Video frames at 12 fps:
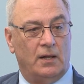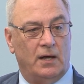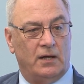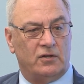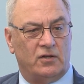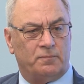
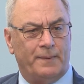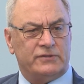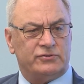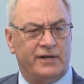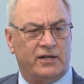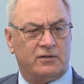
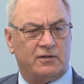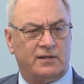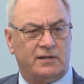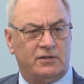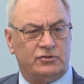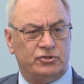especially as
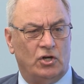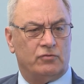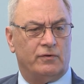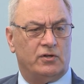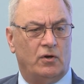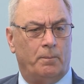
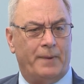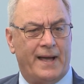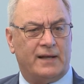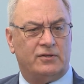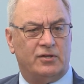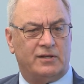children go
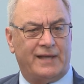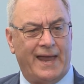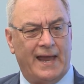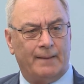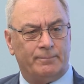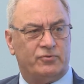back to
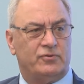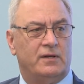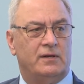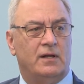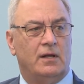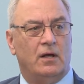camps
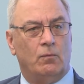and,